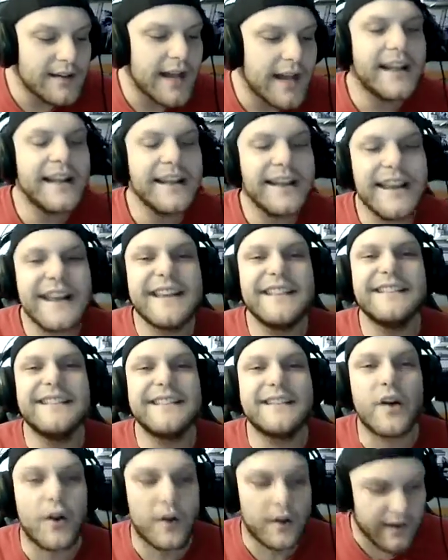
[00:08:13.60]
like
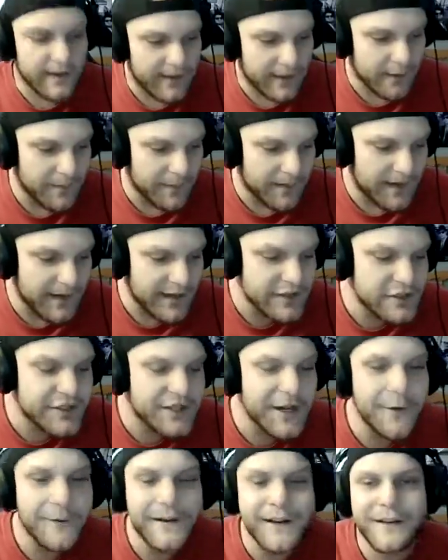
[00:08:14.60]
Easy's arc here, but he's
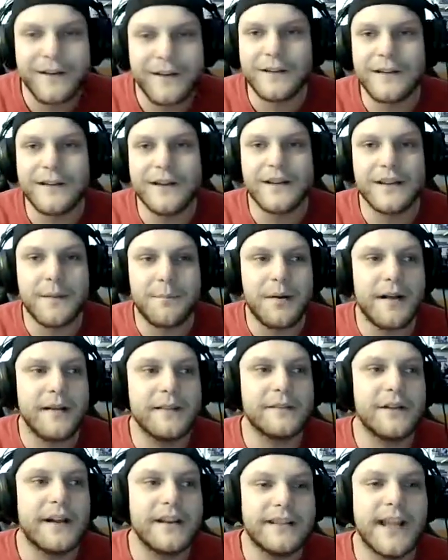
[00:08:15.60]
choking early on the
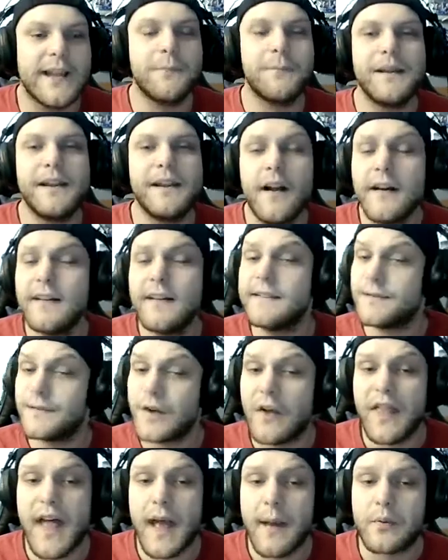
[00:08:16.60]
puzzle, I think, because of
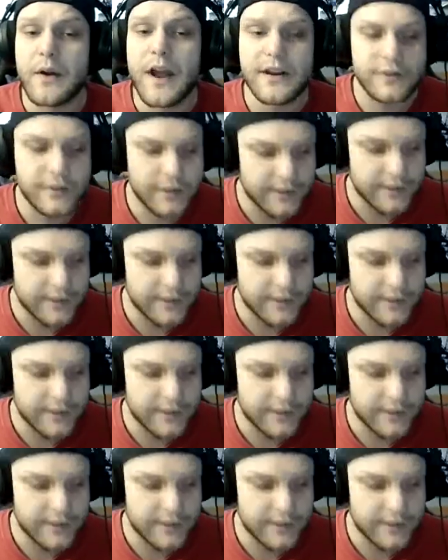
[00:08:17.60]
all that pressure.